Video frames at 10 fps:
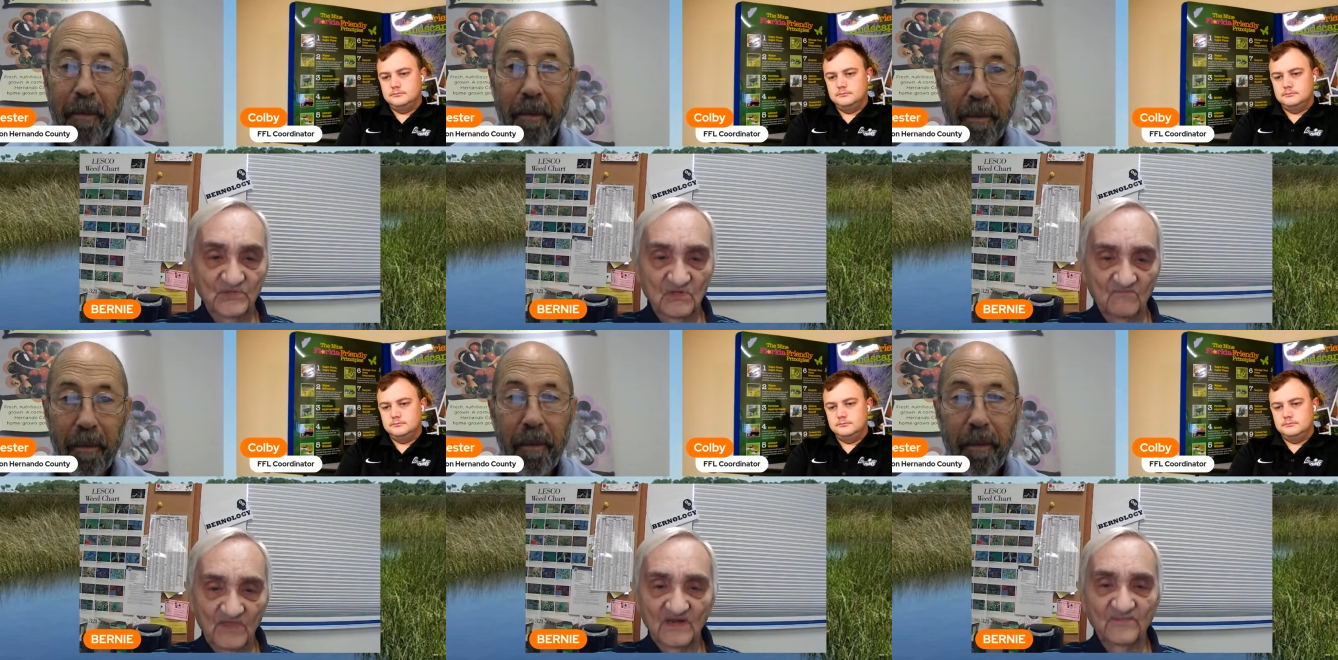Speaker 1: do a
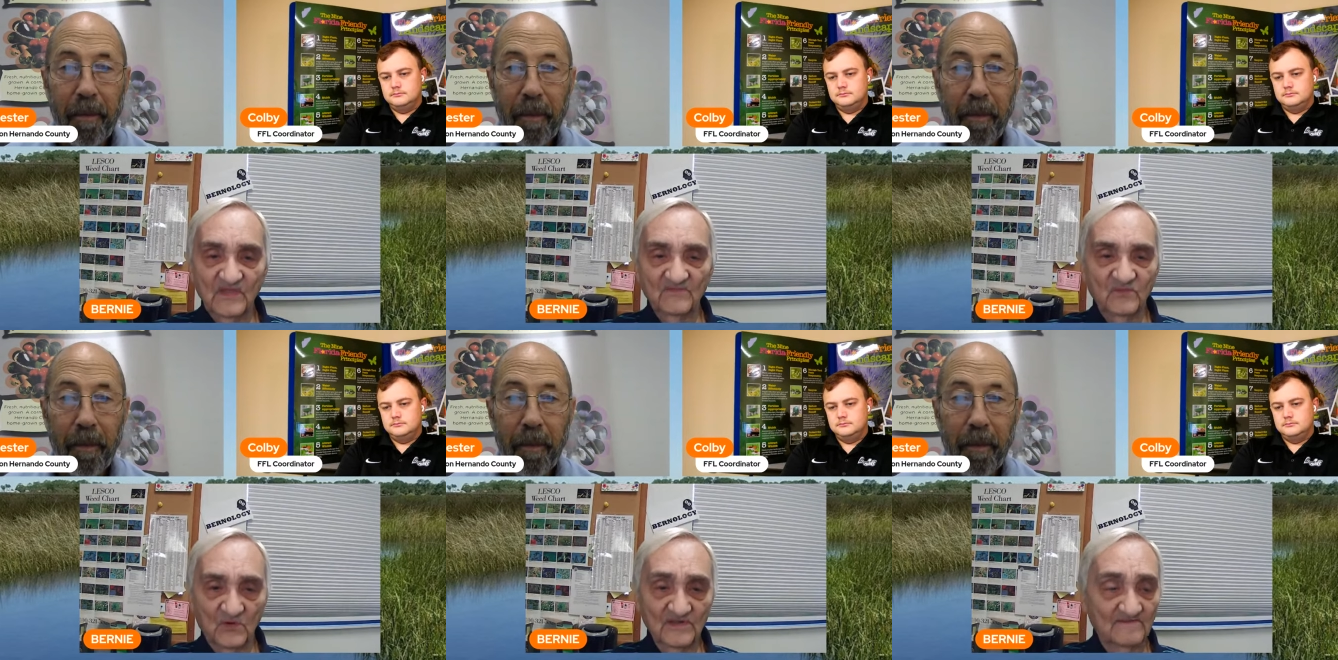benefit
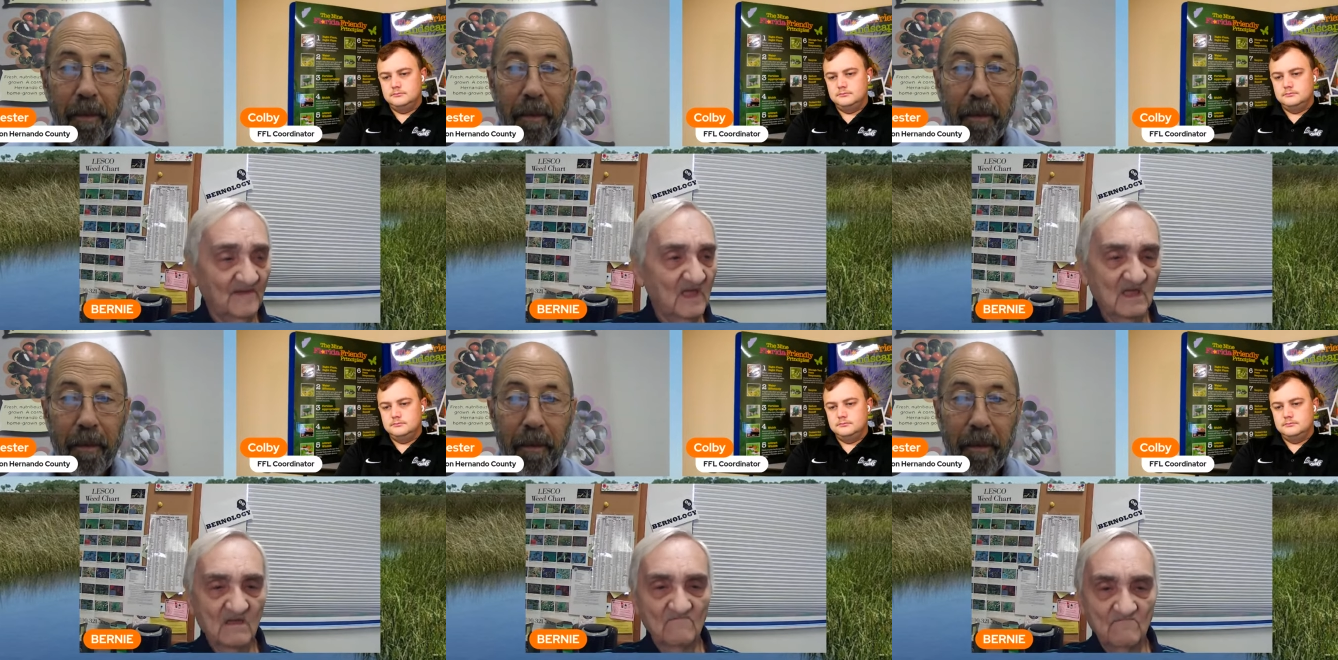for you,
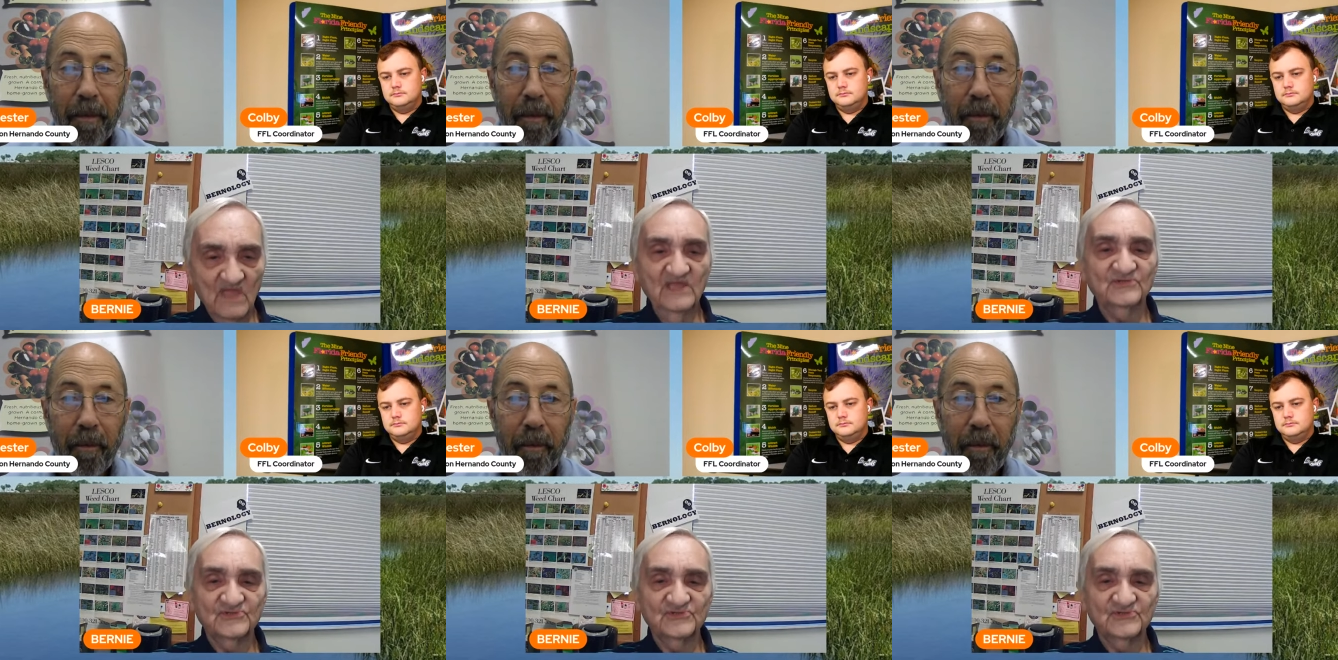make